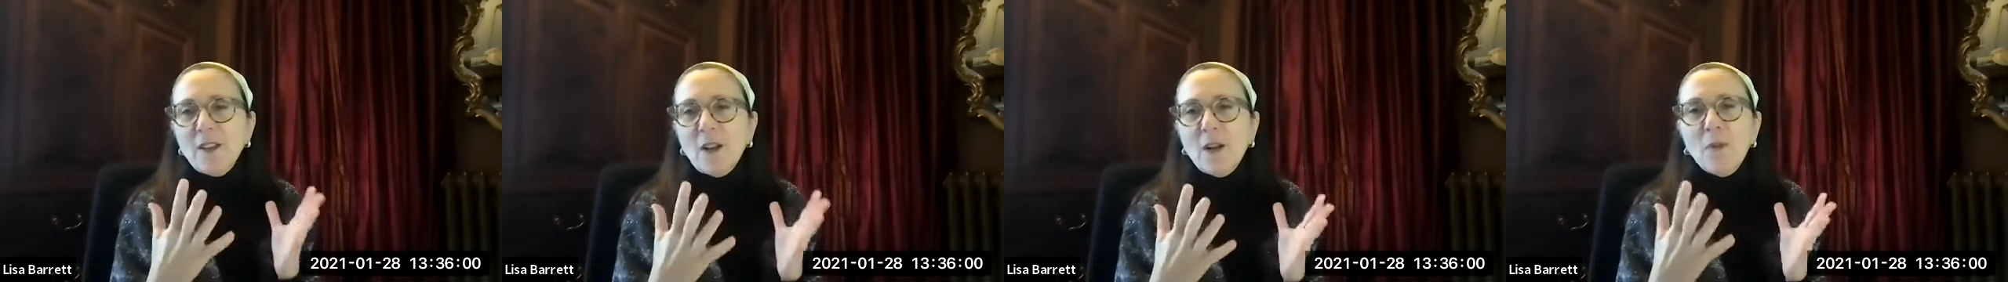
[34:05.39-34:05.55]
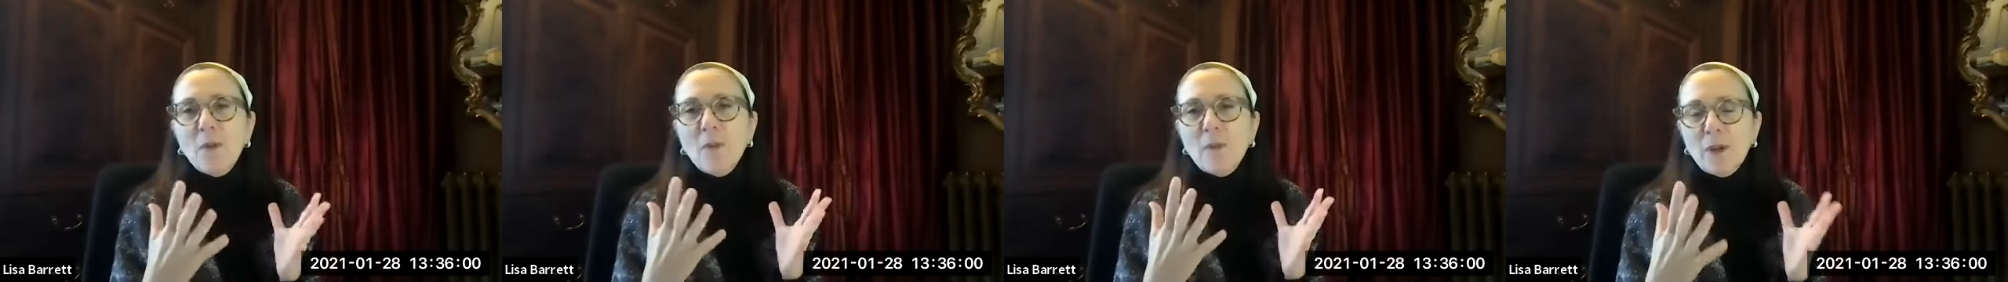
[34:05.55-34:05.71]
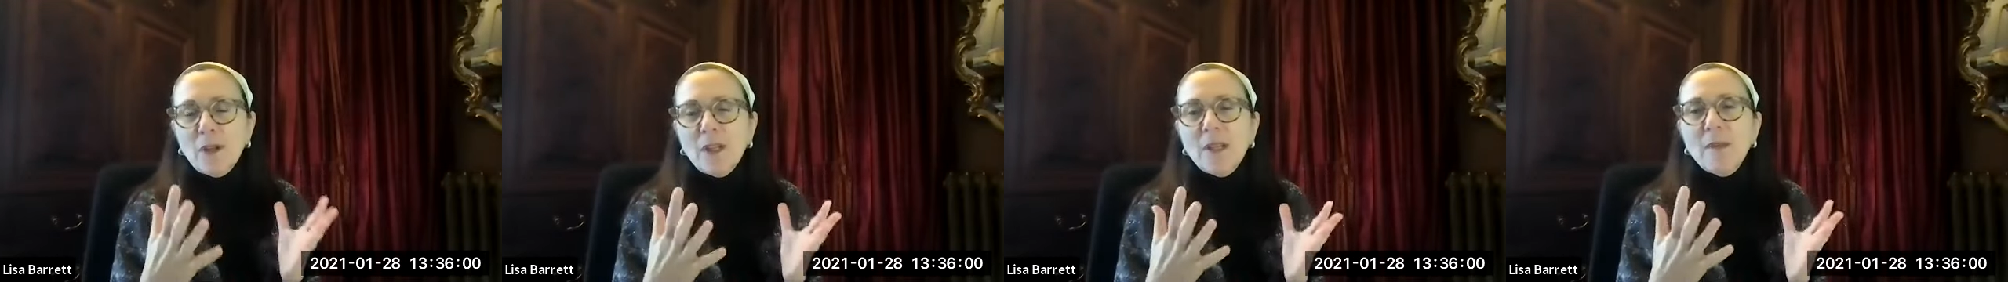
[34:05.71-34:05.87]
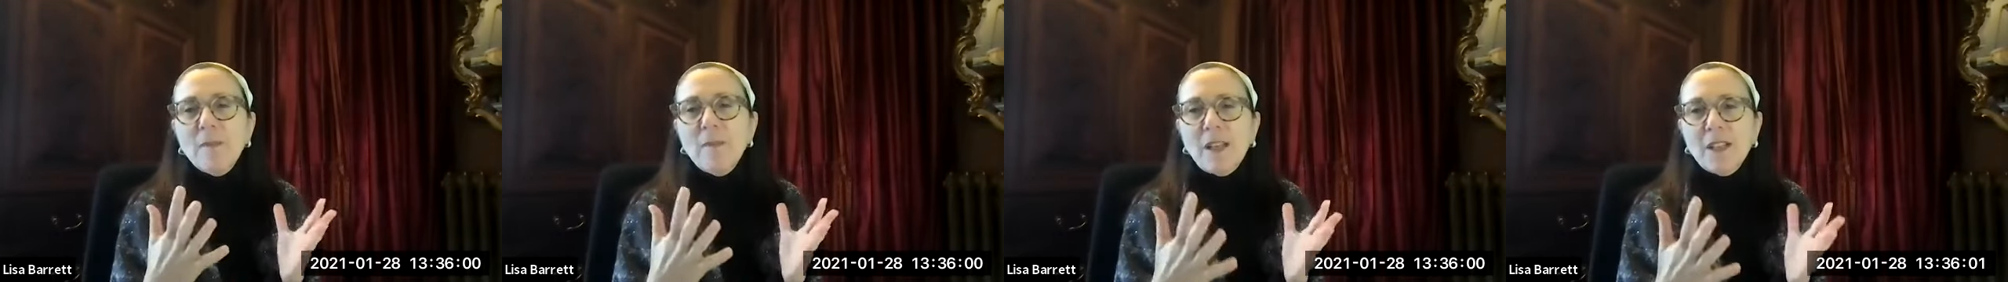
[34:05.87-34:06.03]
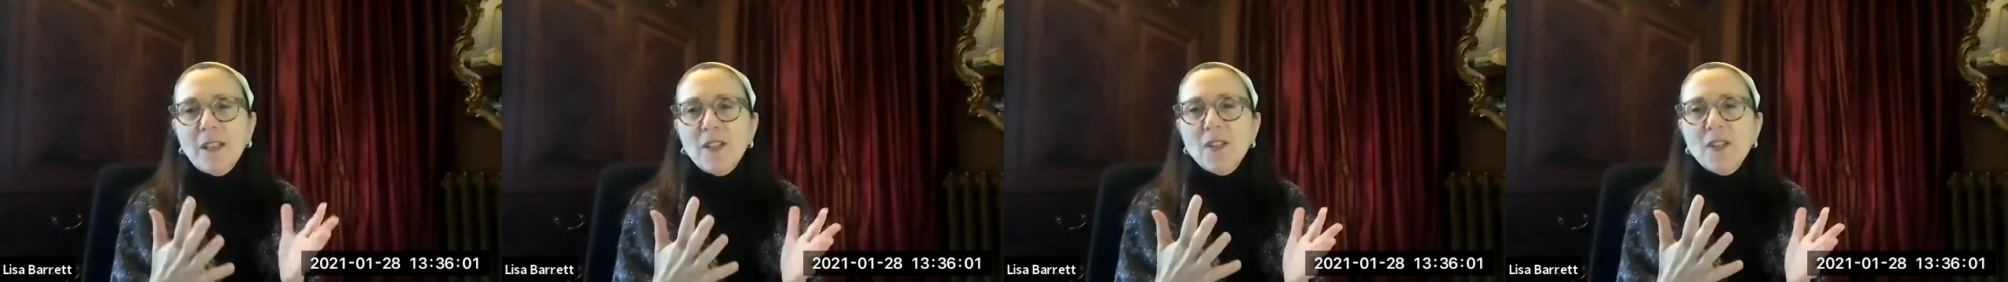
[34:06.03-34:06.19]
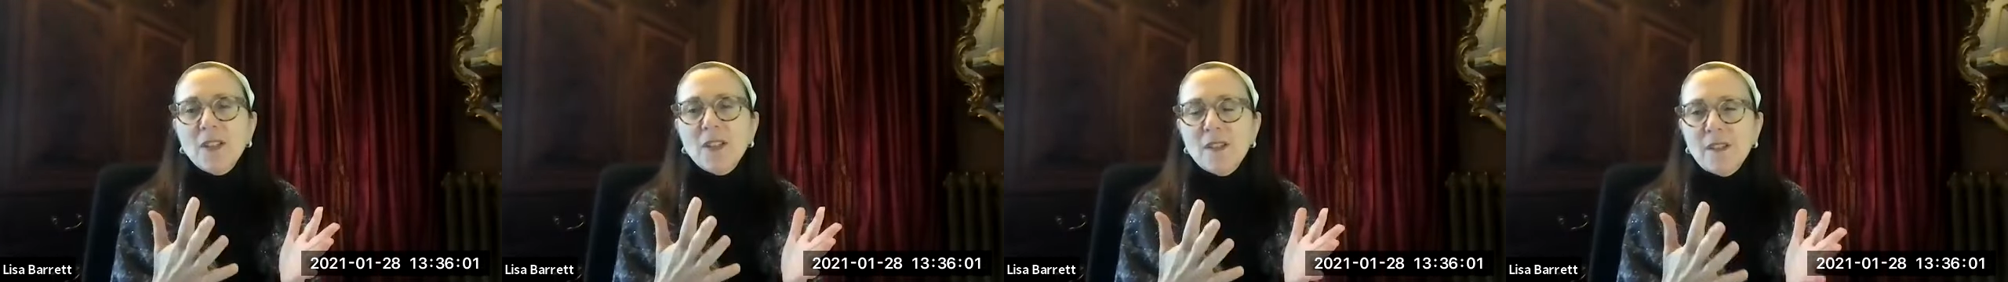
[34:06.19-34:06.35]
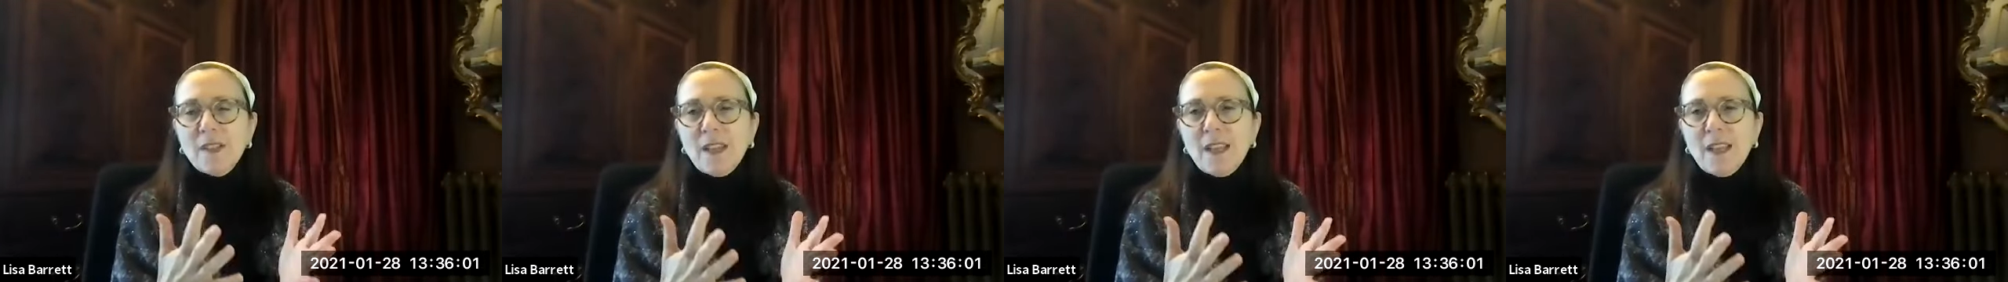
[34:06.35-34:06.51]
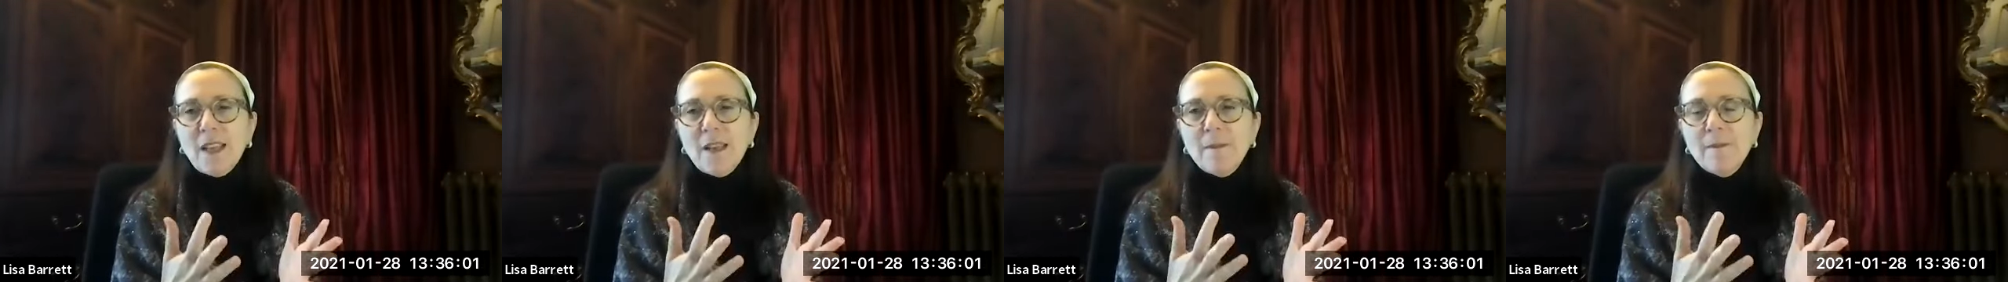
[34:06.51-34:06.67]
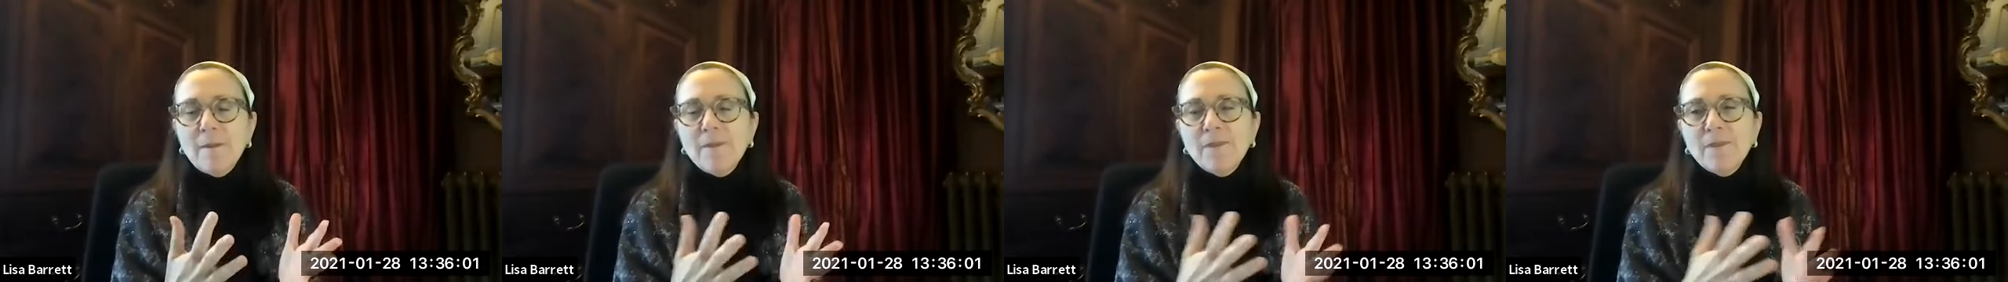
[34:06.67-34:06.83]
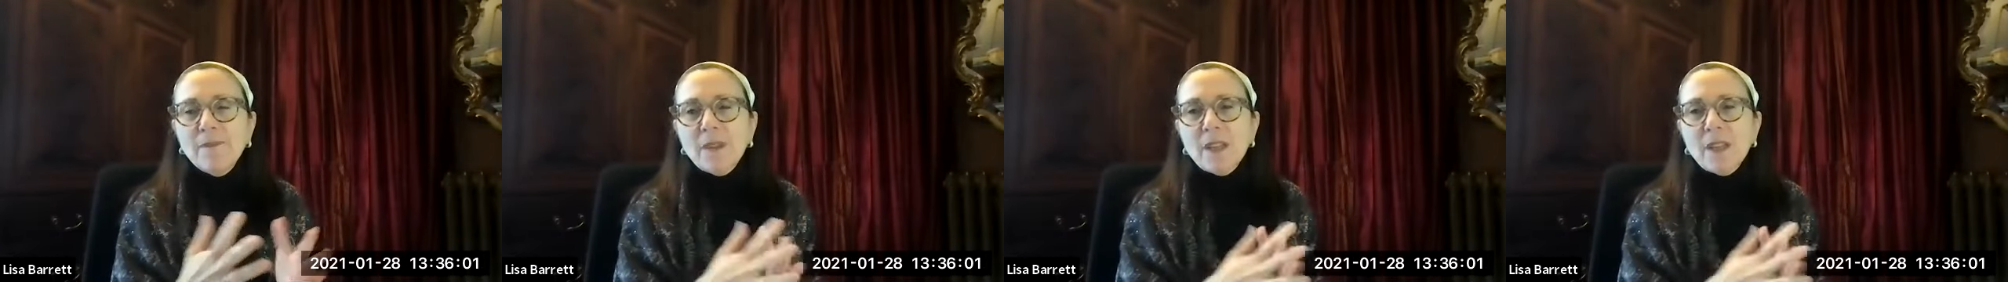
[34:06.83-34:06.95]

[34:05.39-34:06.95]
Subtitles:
are pretty much the same.